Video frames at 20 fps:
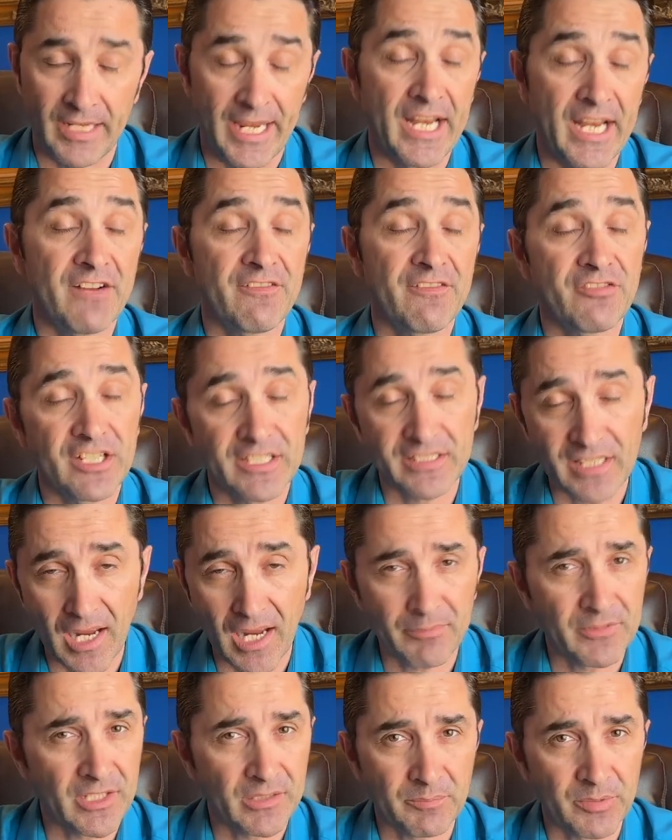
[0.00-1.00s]
And every
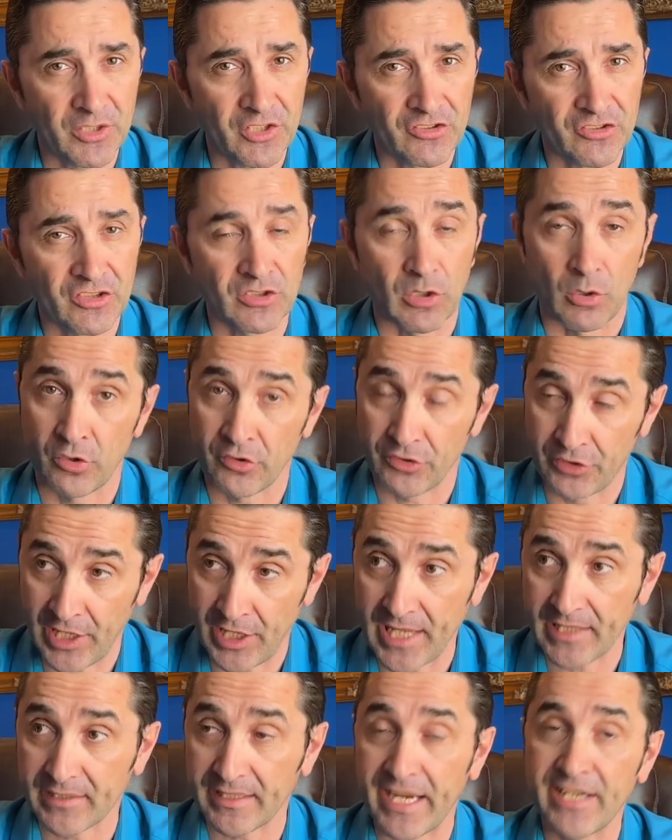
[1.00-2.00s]
time that person or
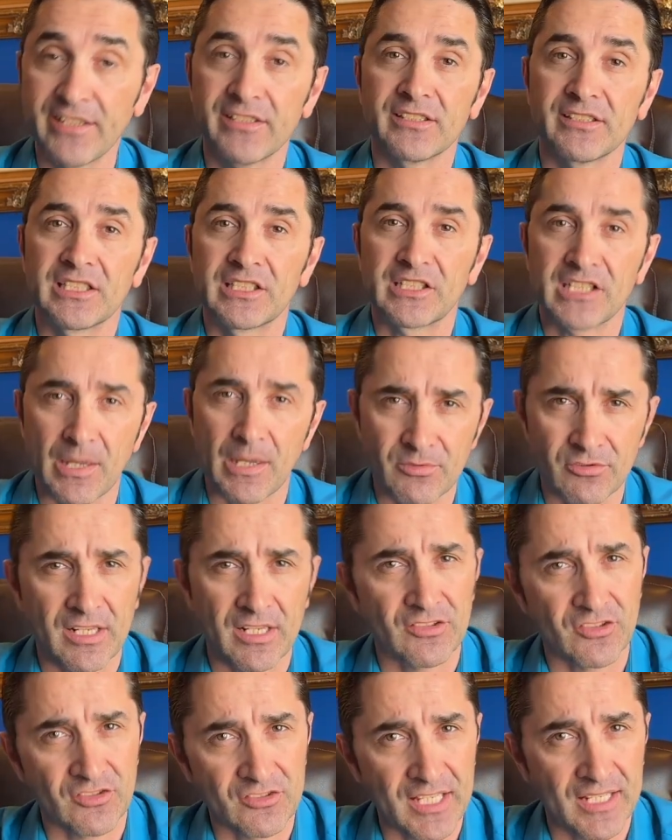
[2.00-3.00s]
that entity comes to
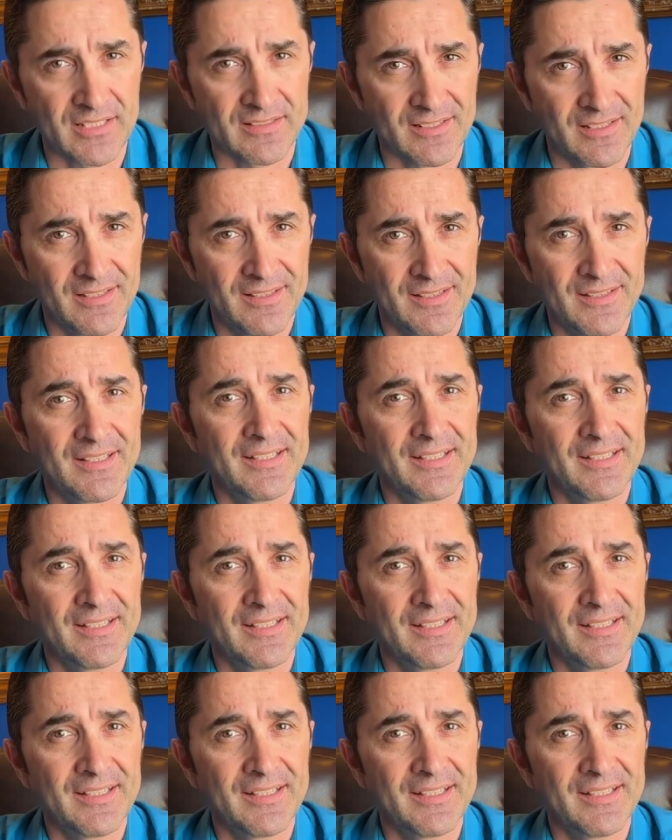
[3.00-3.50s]
the United States